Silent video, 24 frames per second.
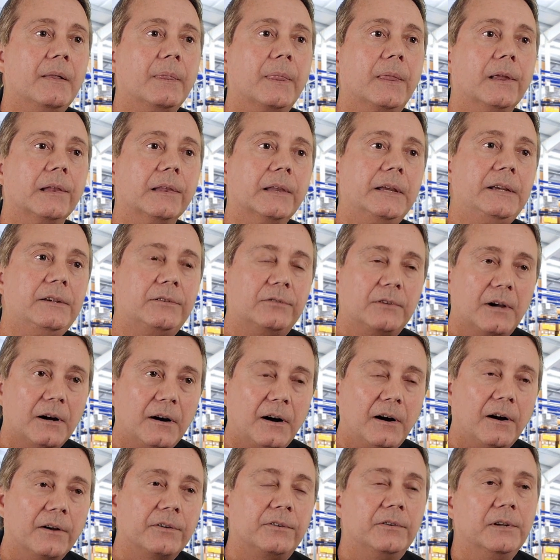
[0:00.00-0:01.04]
the least
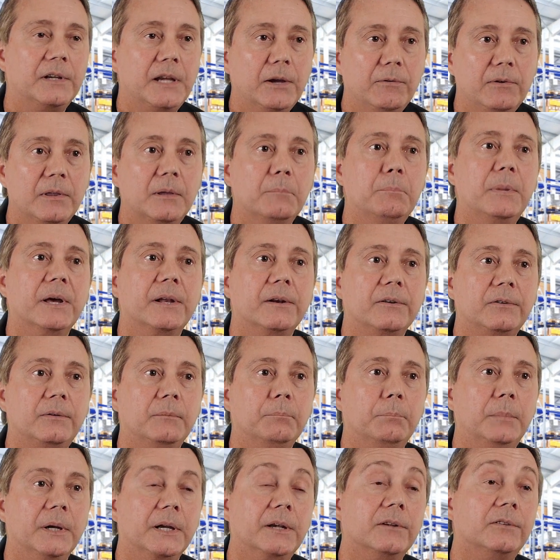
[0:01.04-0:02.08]
cost to give you the
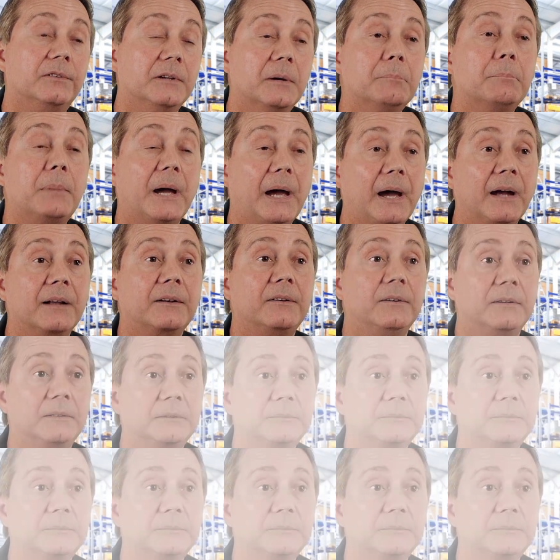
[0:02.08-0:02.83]
biggest impact.